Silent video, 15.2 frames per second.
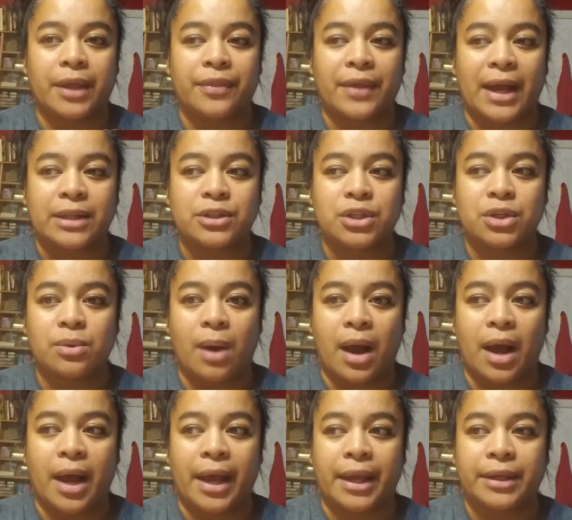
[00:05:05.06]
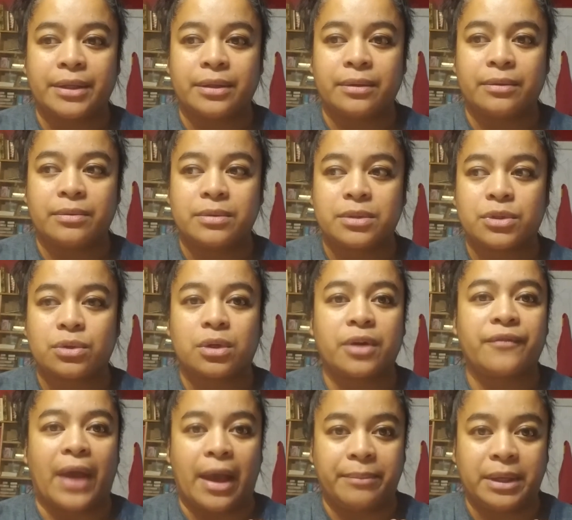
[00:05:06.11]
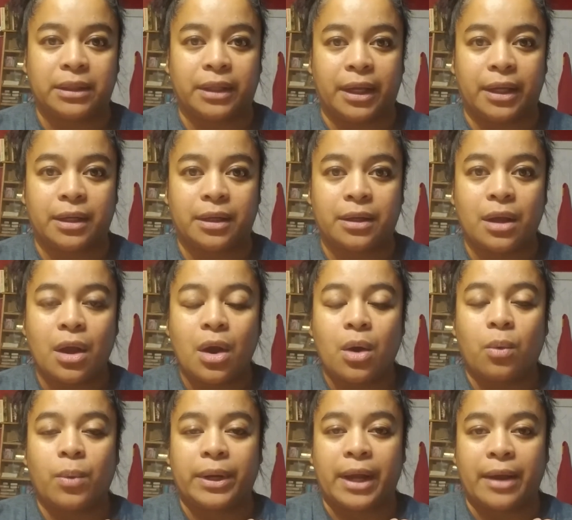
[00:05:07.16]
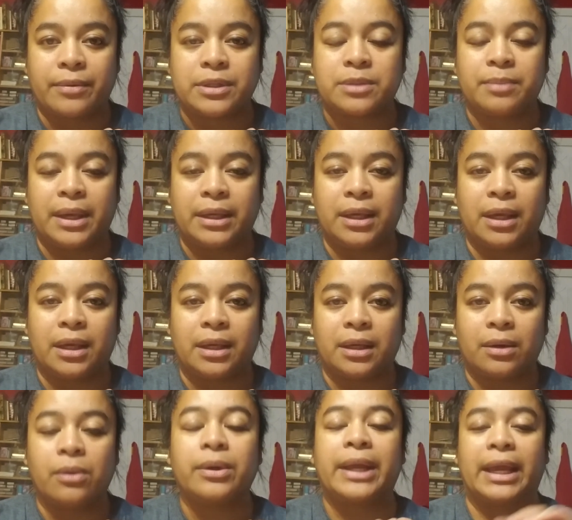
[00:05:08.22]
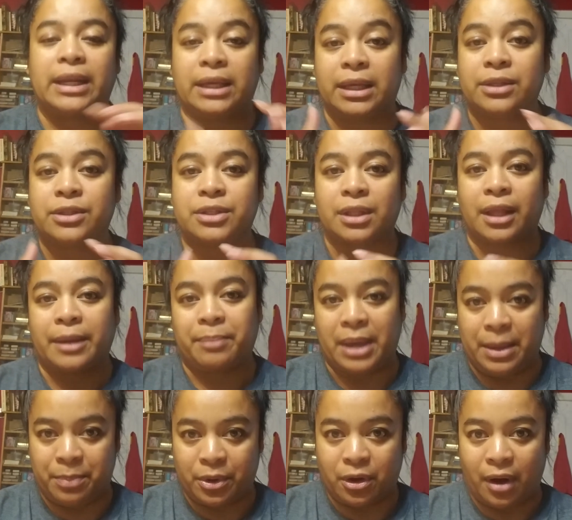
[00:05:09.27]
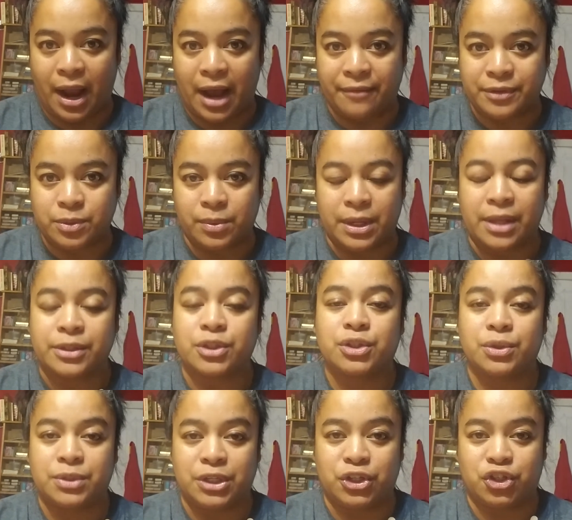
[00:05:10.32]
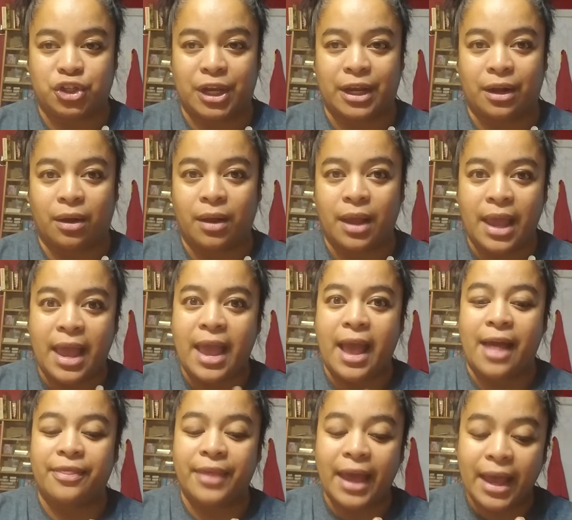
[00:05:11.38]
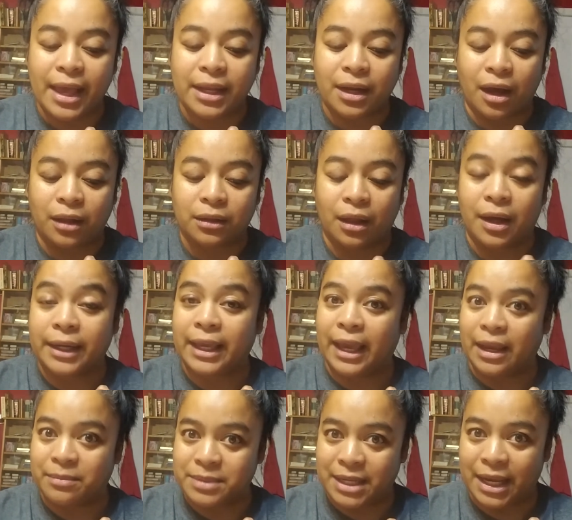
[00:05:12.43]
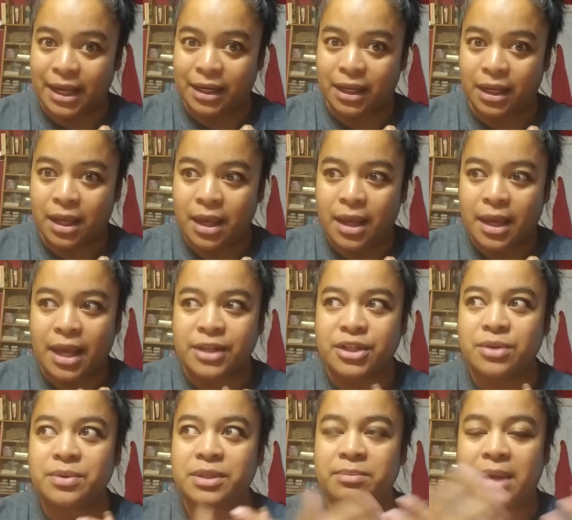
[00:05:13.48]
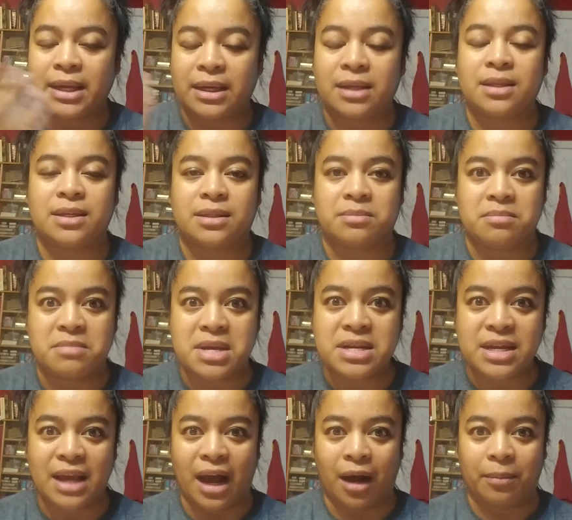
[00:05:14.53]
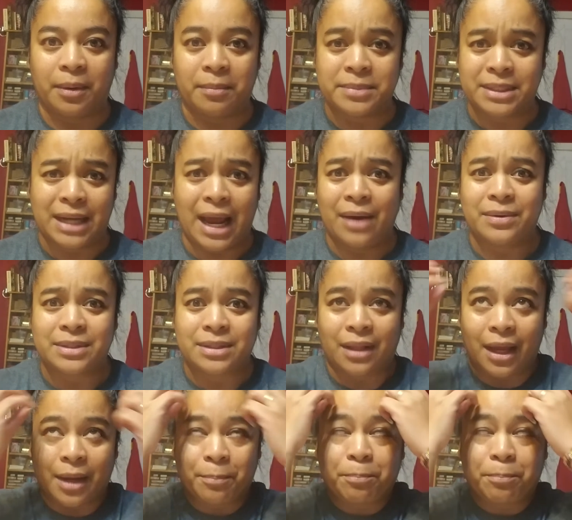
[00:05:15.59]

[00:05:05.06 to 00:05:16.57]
that's who I sort of emulated when I was making or getting into like paper crafts, was Susie's channel. And then along came Danny, and she was making these mini albums, and I was like,